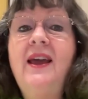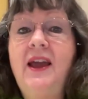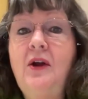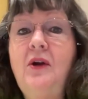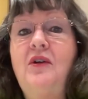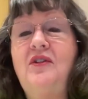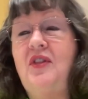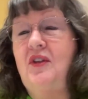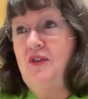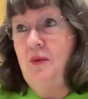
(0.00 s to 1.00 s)
Here
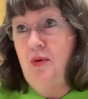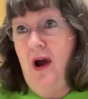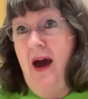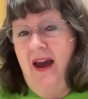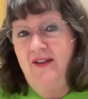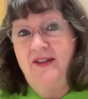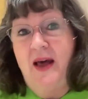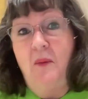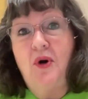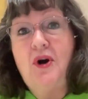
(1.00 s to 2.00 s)
is the surprise
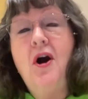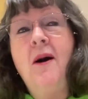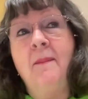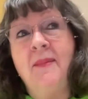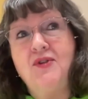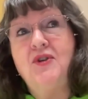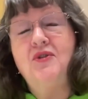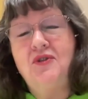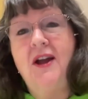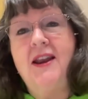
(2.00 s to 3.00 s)
that will come as you
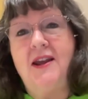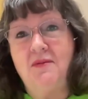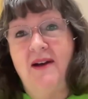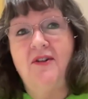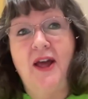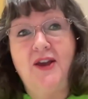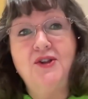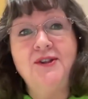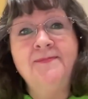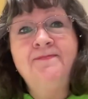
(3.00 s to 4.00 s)
study
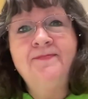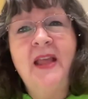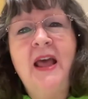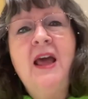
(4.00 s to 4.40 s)
Revelation.